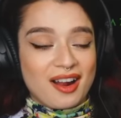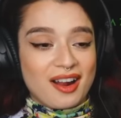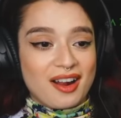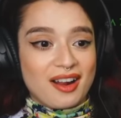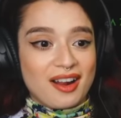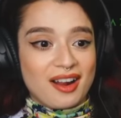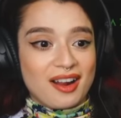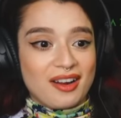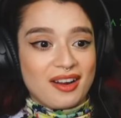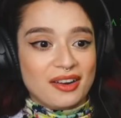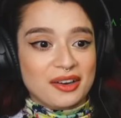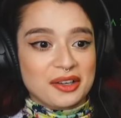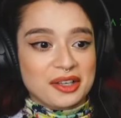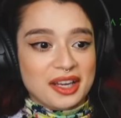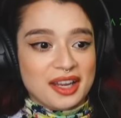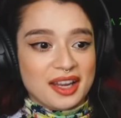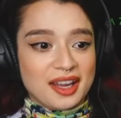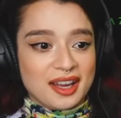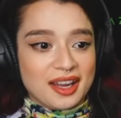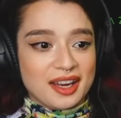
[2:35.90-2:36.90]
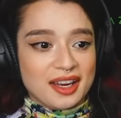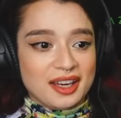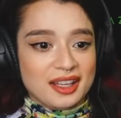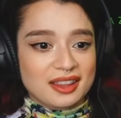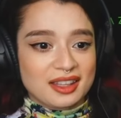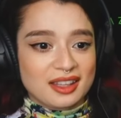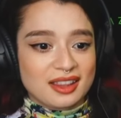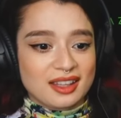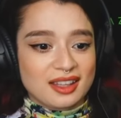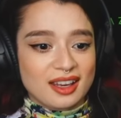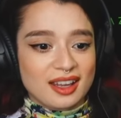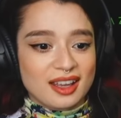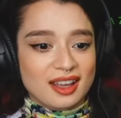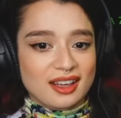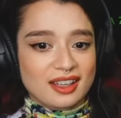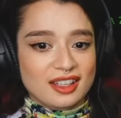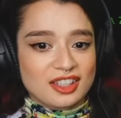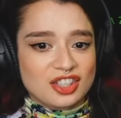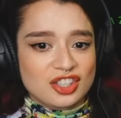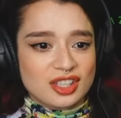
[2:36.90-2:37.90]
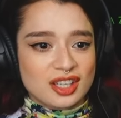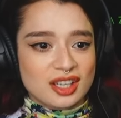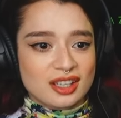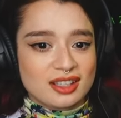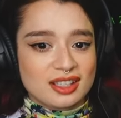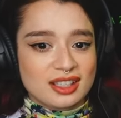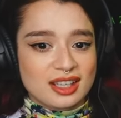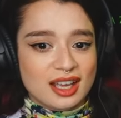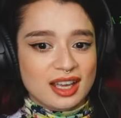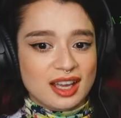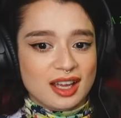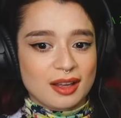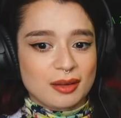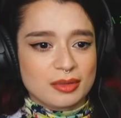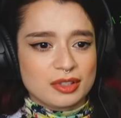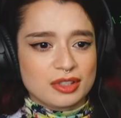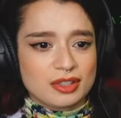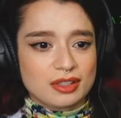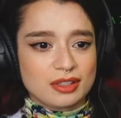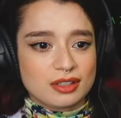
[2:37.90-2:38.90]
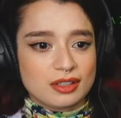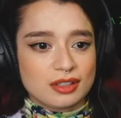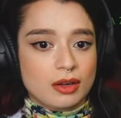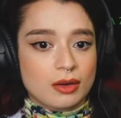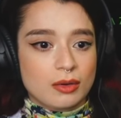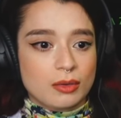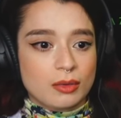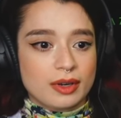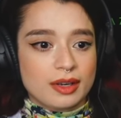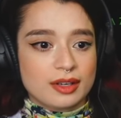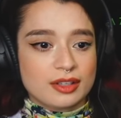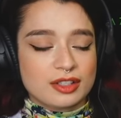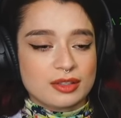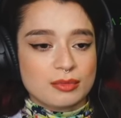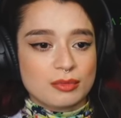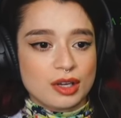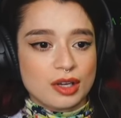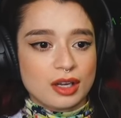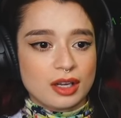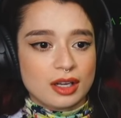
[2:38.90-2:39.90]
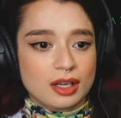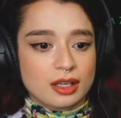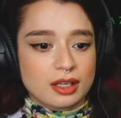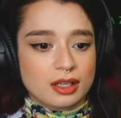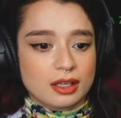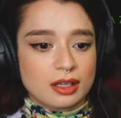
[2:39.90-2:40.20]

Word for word: Okay, and then that energy gets captured. Where's Mike? What?